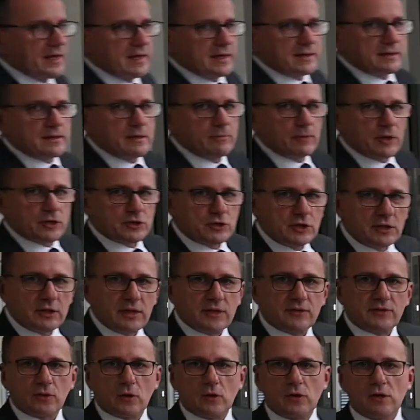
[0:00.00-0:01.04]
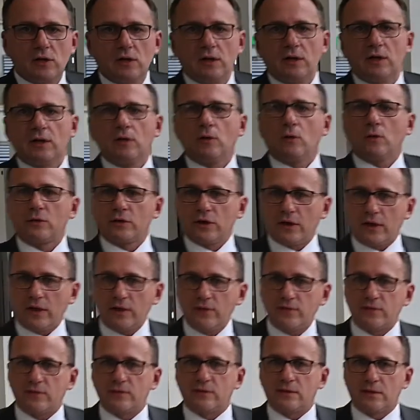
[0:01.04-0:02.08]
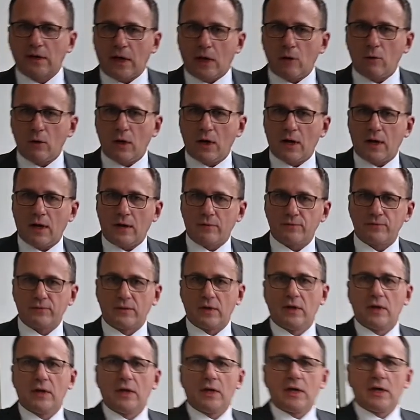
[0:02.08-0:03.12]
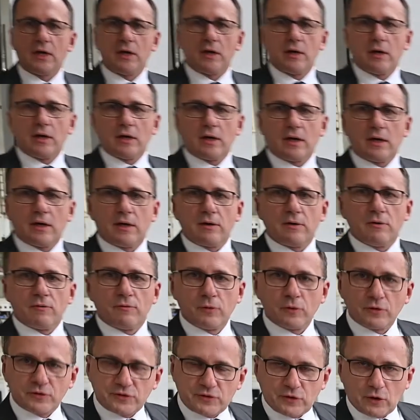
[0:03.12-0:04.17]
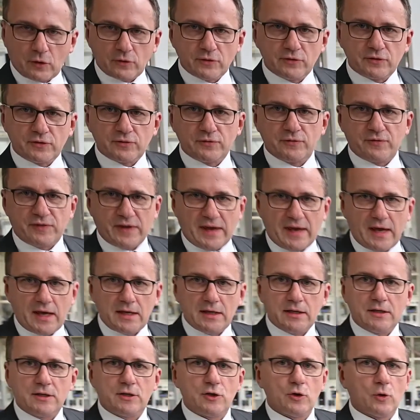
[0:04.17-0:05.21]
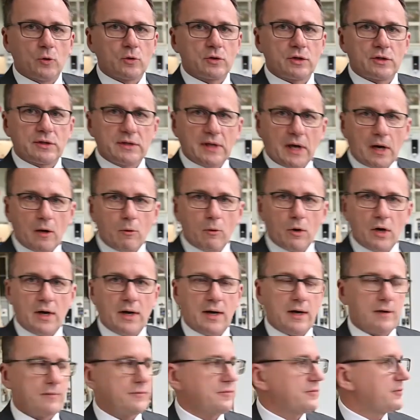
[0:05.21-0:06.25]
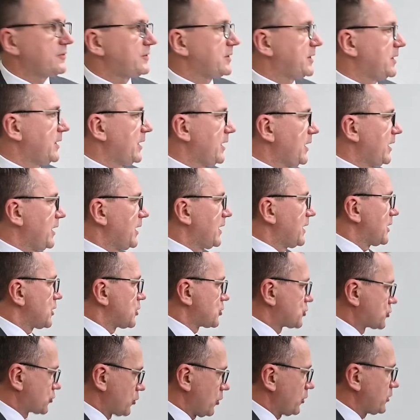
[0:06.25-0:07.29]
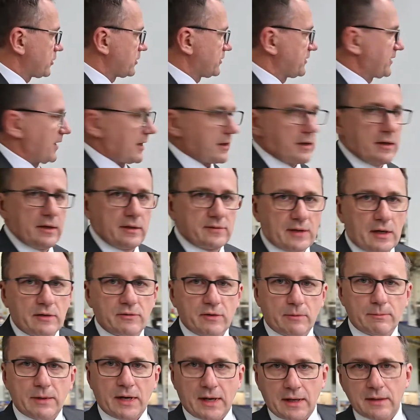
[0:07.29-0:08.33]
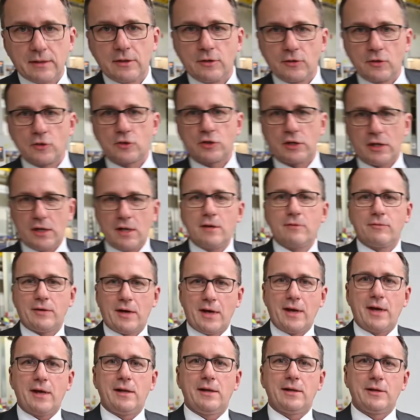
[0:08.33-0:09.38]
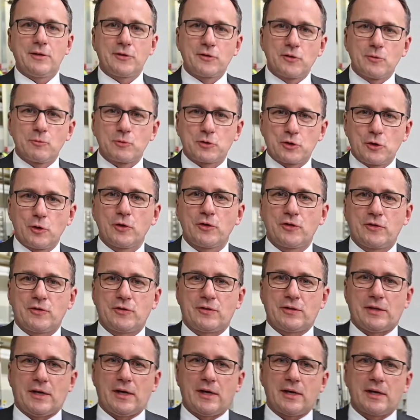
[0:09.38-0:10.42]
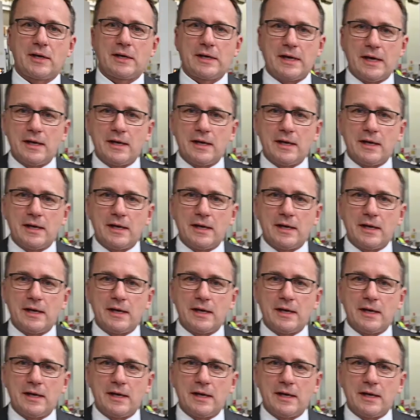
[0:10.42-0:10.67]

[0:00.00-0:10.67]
from stainless steel, edge protection made of stainless steel. So this machine is robust. It works and it has this timeless design. The